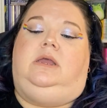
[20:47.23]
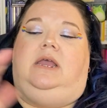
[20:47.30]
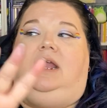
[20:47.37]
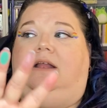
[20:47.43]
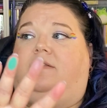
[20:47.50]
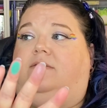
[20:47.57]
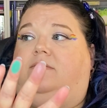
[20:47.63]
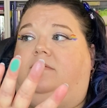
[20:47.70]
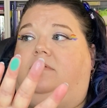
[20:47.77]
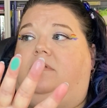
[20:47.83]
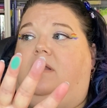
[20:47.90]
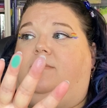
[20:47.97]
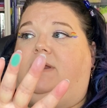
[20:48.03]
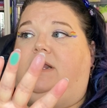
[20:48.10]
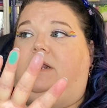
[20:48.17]
It's,
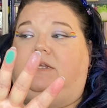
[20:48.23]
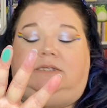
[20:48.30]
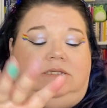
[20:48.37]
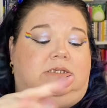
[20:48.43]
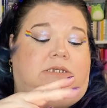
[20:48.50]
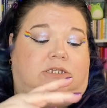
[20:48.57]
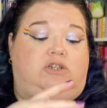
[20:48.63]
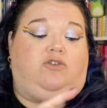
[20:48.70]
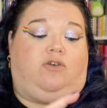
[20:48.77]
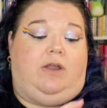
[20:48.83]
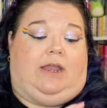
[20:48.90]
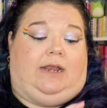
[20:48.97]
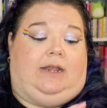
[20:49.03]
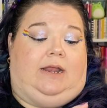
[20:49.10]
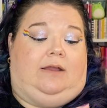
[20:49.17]
I mean, it's, it's
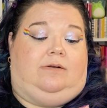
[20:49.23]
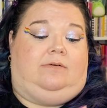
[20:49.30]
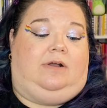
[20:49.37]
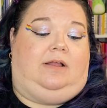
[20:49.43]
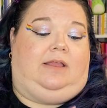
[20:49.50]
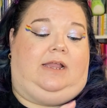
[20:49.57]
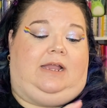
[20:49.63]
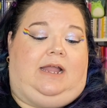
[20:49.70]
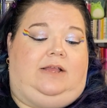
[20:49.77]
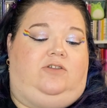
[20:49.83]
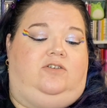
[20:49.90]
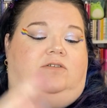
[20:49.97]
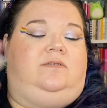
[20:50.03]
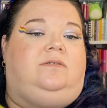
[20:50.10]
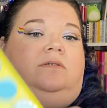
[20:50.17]
green now. like, I
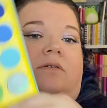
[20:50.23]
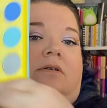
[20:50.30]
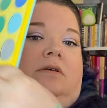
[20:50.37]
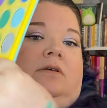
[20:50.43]
just,